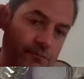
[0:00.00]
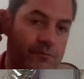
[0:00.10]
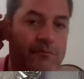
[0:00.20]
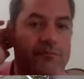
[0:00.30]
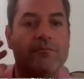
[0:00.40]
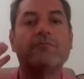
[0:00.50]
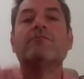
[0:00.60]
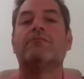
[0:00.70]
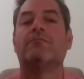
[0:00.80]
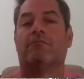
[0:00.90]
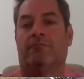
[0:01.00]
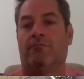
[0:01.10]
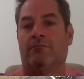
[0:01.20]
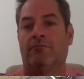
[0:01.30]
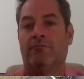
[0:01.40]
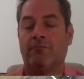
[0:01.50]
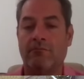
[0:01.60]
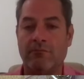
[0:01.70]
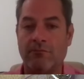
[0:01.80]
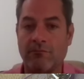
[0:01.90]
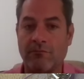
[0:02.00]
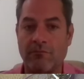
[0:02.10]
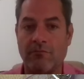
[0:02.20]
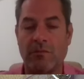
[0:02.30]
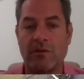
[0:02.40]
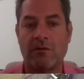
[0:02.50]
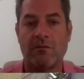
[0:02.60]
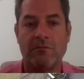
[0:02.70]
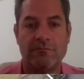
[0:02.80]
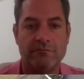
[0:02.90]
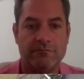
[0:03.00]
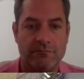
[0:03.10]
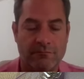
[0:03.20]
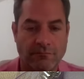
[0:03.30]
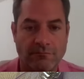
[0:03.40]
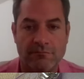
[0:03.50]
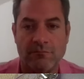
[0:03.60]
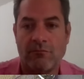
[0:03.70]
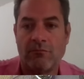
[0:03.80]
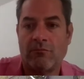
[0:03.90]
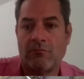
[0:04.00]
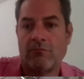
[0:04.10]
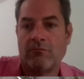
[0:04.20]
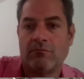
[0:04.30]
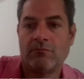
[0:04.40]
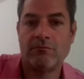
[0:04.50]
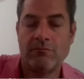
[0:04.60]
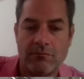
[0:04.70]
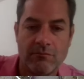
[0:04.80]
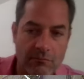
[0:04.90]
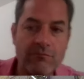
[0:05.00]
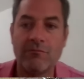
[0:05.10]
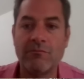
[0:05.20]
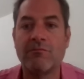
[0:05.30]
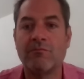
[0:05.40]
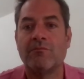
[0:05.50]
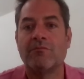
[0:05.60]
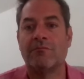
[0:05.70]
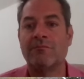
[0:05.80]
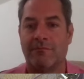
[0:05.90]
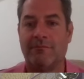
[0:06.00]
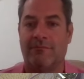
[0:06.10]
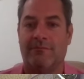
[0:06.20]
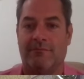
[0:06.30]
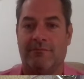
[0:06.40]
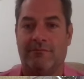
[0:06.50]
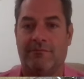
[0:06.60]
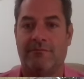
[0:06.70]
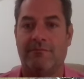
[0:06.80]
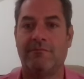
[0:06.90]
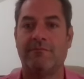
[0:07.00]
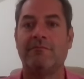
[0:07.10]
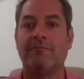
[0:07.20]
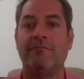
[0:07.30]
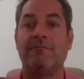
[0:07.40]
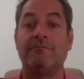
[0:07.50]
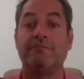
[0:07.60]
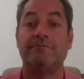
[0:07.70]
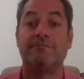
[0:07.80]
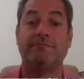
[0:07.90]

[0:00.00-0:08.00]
(not speaking)